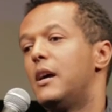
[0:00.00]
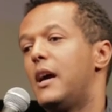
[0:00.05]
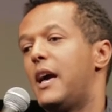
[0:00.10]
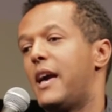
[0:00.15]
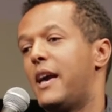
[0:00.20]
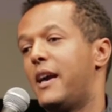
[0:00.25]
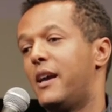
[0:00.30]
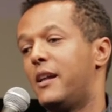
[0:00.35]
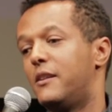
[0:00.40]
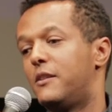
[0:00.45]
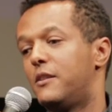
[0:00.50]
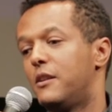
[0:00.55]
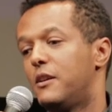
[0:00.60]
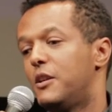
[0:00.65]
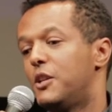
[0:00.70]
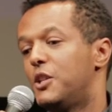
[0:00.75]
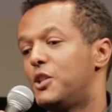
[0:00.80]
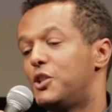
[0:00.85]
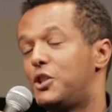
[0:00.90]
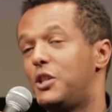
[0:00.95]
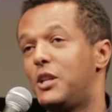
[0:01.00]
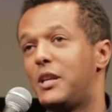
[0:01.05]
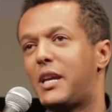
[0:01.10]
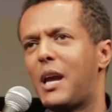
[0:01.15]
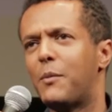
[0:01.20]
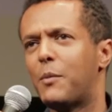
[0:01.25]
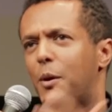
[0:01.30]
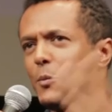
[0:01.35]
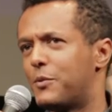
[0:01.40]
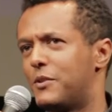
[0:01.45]
And she
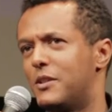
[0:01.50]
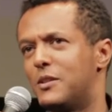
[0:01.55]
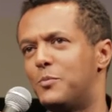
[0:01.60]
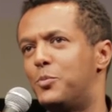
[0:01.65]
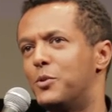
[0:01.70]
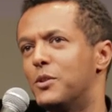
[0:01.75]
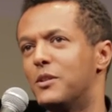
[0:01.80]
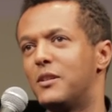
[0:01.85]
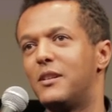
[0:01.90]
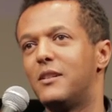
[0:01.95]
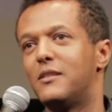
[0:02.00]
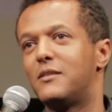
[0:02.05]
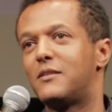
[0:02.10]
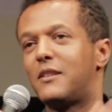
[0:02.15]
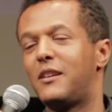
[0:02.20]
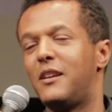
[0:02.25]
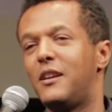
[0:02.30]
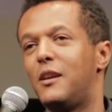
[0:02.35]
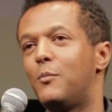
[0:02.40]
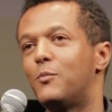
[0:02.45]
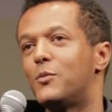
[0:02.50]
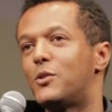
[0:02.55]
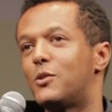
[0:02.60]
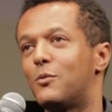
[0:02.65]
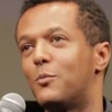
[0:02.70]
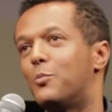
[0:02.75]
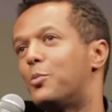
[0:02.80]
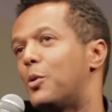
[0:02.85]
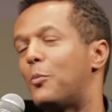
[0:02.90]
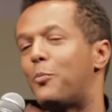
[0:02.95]
came up with this brilliant scheme
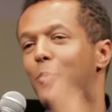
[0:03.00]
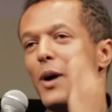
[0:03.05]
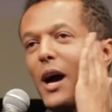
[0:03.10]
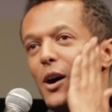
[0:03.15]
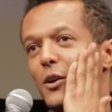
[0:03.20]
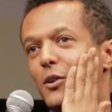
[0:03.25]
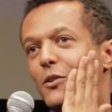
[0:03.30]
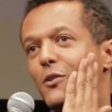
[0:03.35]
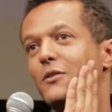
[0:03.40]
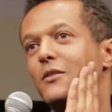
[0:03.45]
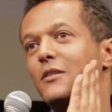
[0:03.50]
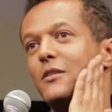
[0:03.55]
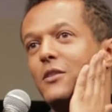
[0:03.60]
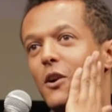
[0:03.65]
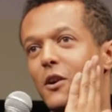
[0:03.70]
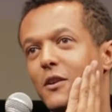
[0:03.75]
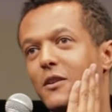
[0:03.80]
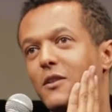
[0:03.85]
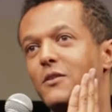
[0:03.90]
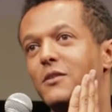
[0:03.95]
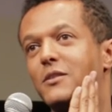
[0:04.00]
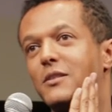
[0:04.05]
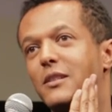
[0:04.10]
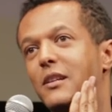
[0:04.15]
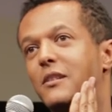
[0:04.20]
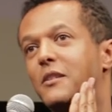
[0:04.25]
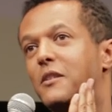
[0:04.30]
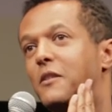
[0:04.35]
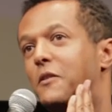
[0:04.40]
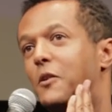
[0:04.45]
to put powder on the darker
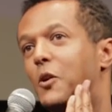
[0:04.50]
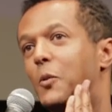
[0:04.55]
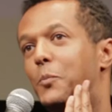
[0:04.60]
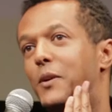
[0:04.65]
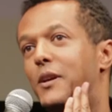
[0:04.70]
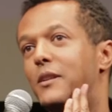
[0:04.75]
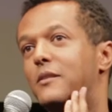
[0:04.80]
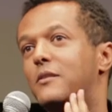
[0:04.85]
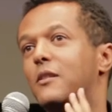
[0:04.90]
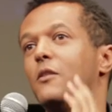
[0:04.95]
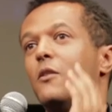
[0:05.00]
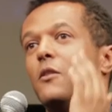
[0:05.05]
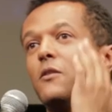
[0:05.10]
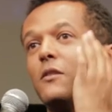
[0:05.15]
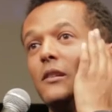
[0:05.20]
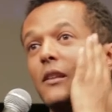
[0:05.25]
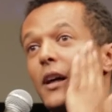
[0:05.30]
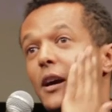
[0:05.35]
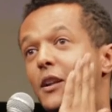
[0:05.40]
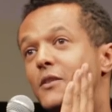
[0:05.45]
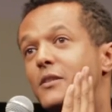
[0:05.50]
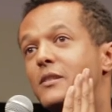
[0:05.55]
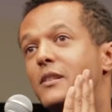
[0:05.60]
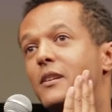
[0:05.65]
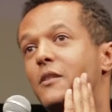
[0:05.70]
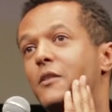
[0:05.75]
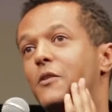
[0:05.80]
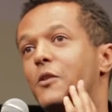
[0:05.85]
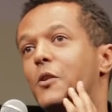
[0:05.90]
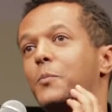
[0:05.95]
skinned Ethiopians and on the lighter
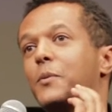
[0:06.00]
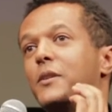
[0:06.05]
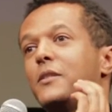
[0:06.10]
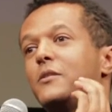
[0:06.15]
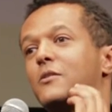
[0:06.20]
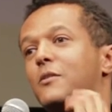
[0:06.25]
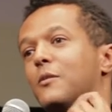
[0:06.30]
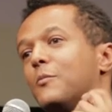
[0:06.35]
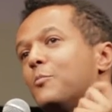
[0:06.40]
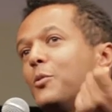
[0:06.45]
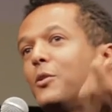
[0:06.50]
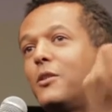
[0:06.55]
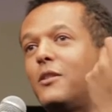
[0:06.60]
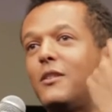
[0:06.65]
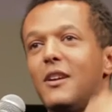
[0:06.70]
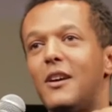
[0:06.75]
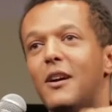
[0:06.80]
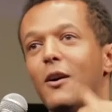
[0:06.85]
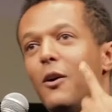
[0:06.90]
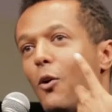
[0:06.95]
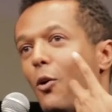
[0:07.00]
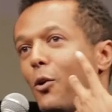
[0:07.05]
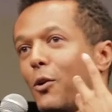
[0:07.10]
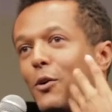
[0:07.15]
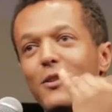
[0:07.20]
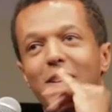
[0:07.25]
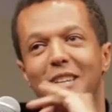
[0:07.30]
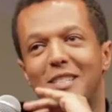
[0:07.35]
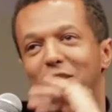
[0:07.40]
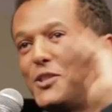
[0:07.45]
skinned Ethiopians to put
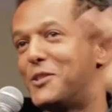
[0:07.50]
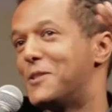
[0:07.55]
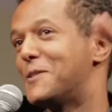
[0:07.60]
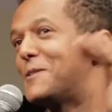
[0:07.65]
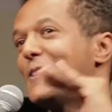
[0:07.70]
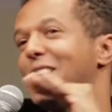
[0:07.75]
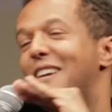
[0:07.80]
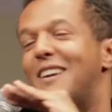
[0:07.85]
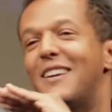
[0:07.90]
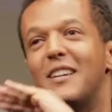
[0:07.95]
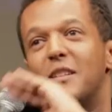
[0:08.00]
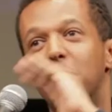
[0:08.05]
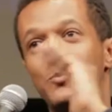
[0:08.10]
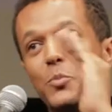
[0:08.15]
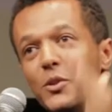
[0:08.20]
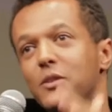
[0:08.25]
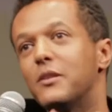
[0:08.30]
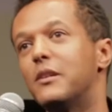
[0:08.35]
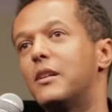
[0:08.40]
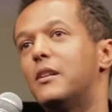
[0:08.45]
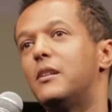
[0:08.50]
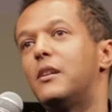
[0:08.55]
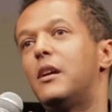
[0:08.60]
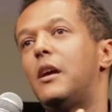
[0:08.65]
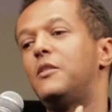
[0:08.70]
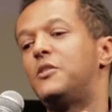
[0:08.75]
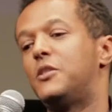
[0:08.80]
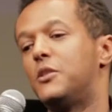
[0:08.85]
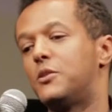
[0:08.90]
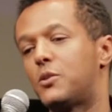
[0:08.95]
oil. Like, she just is brilliant.
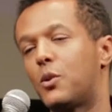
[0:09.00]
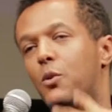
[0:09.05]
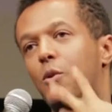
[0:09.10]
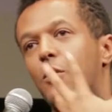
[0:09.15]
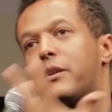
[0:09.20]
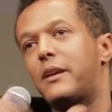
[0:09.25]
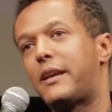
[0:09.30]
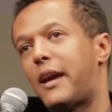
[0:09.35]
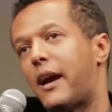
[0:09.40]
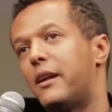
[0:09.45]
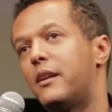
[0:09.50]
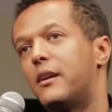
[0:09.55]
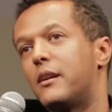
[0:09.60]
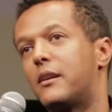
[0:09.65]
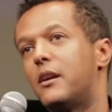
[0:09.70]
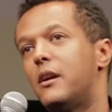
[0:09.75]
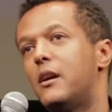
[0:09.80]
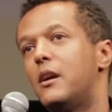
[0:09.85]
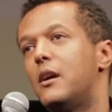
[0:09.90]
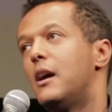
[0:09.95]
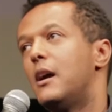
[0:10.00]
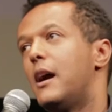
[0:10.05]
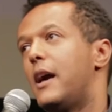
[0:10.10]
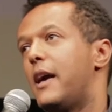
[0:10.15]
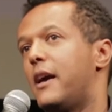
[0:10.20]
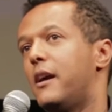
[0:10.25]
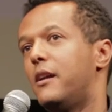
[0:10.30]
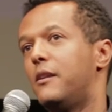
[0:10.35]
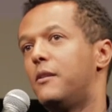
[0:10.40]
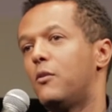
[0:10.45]
It's just so organic.
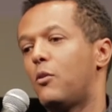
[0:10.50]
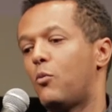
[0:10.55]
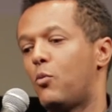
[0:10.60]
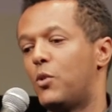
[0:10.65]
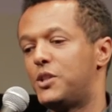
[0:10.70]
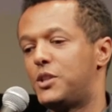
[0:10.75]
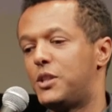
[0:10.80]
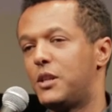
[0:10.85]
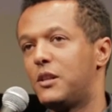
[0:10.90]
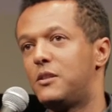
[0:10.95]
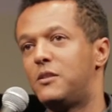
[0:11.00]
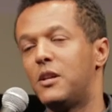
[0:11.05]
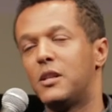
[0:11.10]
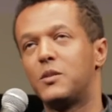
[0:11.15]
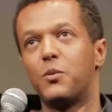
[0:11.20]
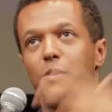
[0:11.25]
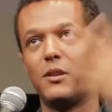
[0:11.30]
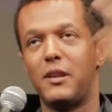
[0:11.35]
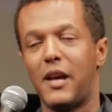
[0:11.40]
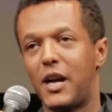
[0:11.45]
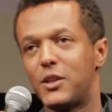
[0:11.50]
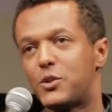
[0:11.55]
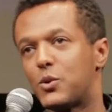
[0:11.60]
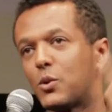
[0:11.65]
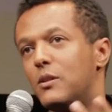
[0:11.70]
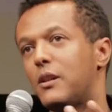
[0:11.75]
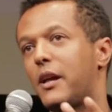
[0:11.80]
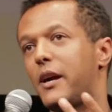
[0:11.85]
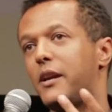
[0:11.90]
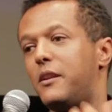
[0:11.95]
And what she does with
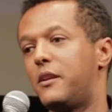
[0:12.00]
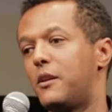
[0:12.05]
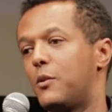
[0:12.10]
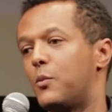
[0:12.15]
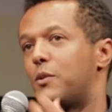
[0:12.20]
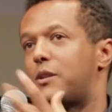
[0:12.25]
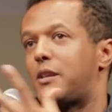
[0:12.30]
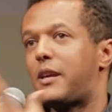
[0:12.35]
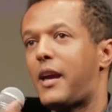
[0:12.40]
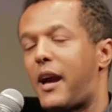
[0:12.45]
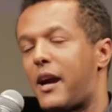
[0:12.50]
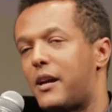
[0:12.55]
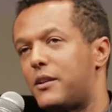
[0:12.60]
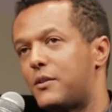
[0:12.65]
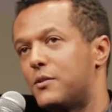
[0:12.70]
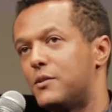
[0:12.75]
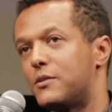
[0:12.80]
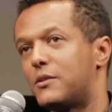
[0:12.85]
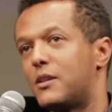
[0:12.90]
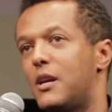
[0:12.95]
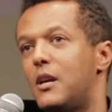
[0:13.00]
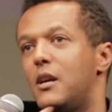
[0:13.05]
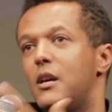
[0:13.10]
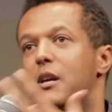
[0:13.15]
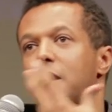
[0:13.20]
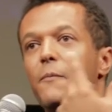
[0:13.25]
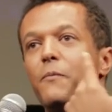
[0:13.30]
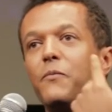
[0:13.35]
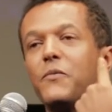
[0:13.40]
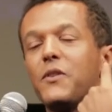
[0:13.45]
natural lighting, with candles,
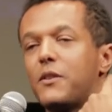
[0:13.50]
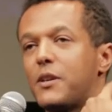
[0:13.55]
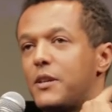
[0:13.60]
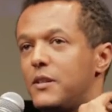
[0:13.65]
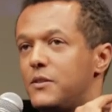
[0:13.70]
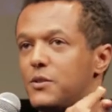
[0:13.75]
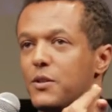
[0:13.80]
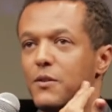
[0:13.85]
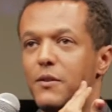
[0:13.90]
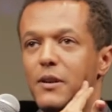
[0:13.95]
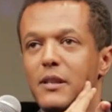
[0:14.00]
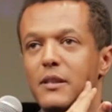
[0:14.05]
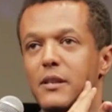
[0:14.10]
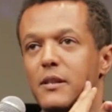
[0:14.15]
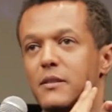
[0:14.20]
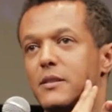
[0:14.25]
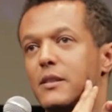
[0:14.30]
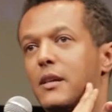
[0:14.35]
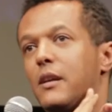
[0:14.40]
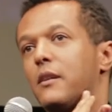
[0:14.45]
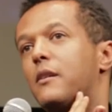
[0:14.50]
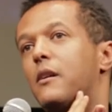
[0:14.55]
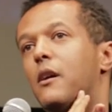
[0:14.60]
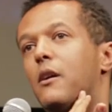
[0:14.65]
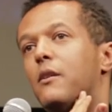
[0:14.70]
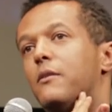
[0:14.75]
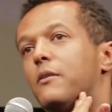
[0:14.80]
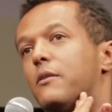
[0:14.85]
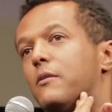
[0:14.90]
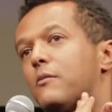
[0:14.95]
considering the skin
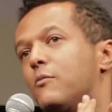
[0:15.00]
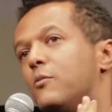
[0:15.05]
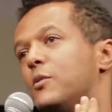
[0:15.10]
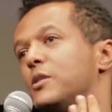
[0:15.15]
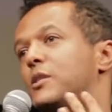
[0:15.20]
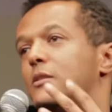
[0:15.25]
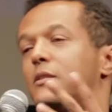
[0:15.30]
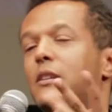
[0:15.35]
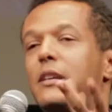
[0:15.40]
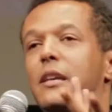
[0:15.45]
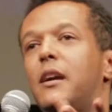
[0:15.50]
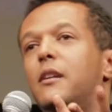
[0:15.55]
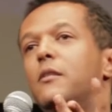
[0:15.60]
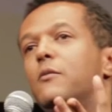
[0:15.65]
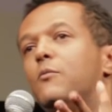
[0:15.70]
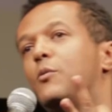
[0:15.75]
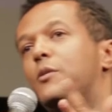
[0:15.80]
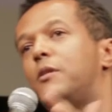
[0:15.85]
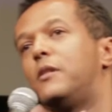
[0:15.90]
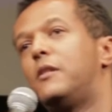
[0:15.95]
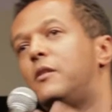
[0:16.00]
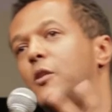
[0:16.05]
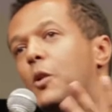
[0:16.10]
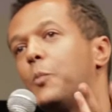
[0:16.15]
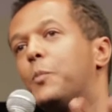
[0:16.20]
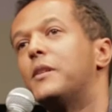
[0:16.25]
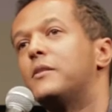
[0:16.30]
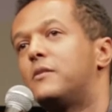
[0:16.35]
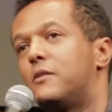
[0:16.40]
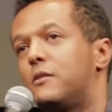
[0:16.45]
color, which is, again, with
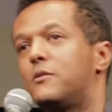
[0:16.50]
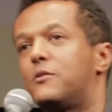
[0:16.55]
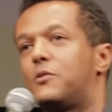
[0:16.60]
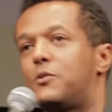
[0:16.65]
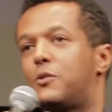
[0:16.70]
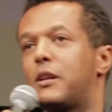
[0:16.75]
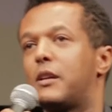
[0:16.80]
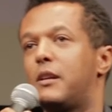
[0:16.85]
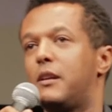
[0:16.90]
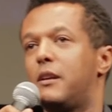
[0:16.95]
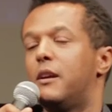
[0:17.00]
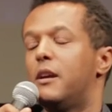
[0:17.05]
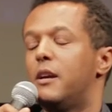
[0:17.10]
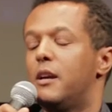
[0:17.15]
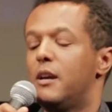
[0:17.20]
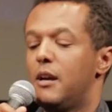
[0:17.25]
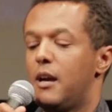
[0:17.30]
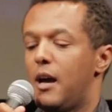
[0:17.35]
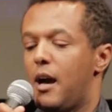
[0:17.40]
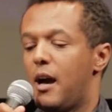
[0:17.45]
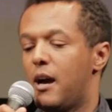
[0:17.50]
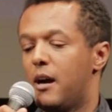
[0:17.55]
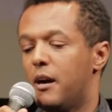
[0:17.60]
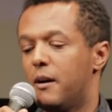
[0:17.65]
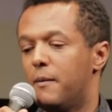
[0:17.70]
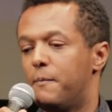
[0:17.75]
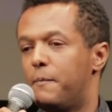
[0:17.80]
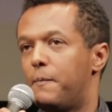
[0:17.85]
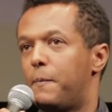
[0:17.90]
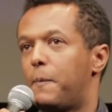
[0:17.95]
Ethiopians is tricky.
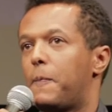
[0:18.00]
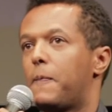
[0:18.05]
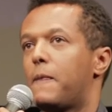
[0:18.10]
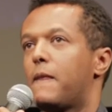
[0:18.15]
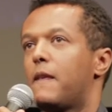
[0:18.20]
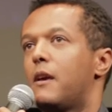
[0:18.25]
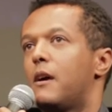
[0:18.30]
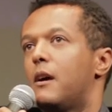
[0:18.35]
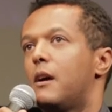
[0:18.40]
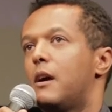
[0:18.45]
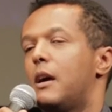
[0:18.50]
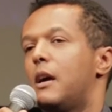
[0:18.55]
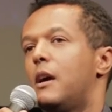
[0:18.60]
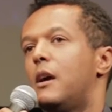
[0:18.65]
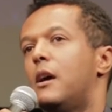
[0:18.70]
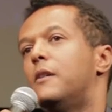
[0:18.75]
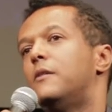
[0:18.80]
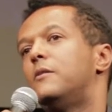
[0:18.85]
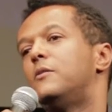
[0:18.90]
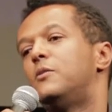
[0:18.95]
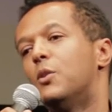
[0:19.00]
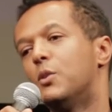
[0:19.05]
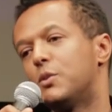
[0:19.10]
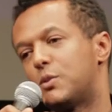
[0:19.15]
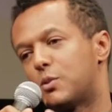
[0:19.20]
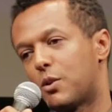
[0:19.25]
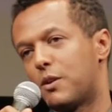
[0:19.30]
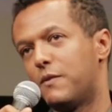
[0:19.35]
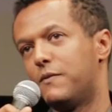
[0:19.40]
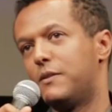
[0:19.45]
And those
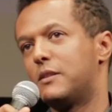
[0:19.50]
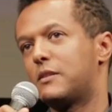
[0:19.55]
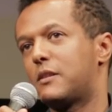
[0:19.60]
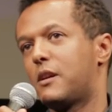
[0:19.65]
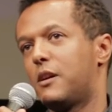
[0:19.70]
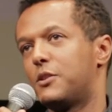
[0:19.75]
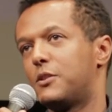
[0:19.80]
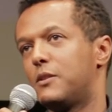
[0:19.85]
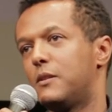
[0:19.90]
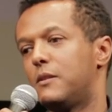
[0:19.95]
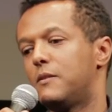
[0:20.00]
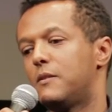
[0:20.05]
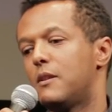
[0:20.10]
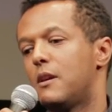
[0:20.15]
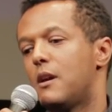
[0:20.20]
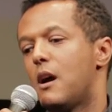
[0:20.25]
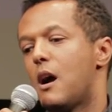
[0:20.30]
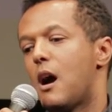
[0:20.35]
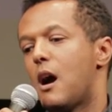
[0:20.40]
sort of discussions.